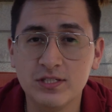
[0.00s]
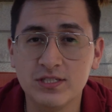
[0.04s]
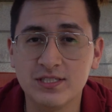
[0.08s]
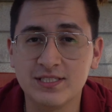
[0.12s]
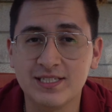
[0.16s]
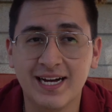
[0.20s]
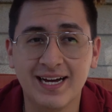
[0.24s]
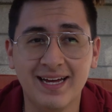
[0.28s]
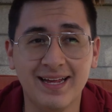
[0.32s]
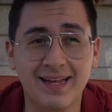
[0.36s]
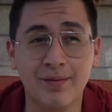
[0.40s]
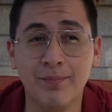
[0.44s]
It's
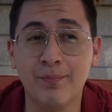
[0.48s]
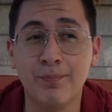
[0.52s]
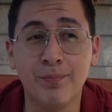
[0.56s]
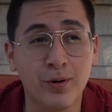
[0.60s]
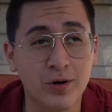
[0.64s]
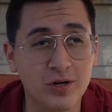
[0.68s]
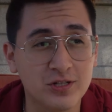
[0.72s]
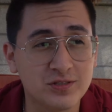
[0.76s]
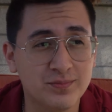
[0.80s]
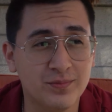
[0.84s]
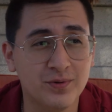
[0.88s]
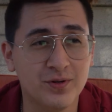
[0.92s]
got a
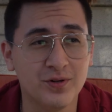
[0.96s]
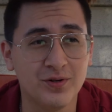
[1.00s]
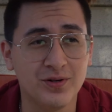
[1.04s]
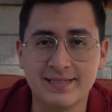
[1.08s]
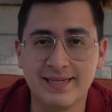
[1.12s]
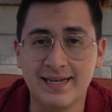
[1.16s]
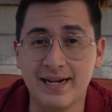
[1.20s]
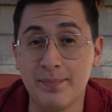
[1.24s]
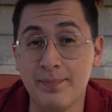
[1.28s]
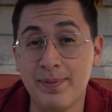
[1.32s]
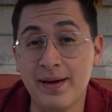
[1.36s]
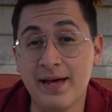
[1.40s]
burst mode, it's
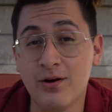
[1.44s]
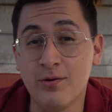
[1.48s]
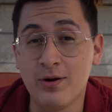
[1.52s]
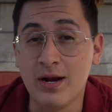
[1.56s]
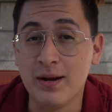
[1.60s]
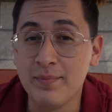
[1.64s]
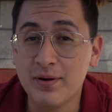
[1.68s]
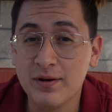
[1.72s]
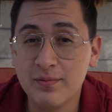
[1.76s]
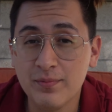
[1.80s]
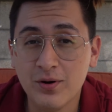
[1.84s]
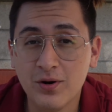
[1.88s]
got a
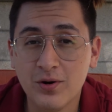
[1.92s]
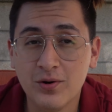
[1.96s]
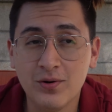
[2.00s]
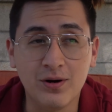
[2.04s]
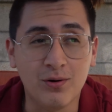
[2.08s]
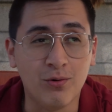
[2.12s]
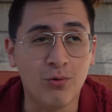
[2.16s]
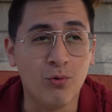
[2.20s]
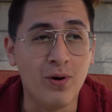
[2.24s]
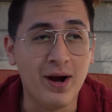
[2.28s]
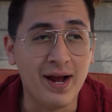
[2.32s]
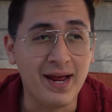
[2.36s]
panoramic mode,
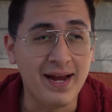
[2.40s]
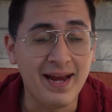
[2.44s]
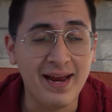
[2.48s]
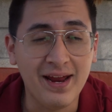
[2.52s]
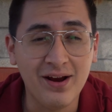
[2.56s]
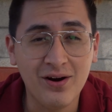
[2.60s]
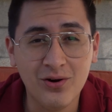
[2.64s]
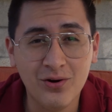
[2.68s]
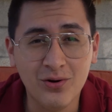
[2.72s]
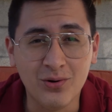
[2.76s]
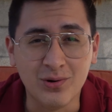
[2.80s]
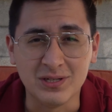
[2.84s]
a wide
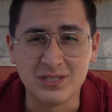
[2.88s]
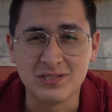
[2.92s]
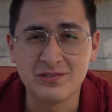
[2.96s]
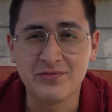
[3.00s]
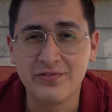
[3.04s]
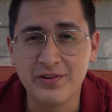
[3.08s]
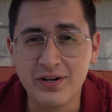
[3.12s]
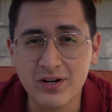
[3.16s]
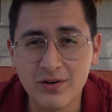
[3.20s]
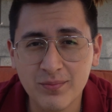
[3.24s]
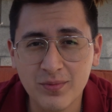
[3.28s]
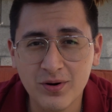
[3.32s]
angle, a
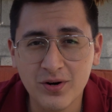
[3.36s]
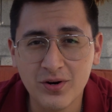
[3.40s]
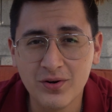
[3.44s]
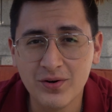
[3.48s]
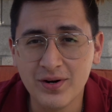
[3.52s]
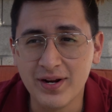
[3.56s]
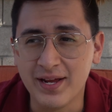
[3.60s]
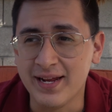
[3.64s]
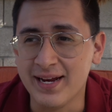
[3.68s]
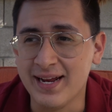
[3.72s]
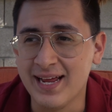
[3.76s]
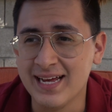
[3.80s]
sphere
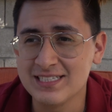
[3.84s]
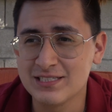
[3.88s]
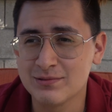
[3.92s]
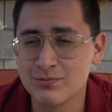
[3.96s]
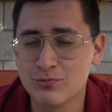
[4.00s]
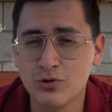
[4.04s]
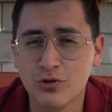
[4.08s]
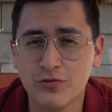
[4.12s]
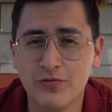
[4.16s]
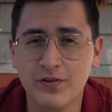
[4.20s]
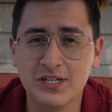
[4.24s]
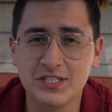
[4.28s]
mode, and it has some
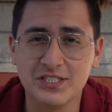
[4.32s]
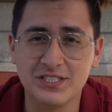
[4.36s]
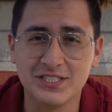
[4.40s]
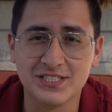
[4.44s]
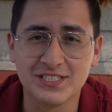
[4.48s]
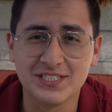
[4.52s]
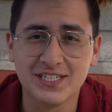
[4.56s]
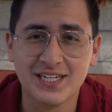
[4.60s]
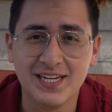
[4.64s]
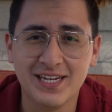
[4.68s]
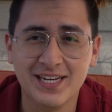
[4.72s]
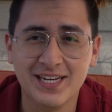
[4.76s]
cool functions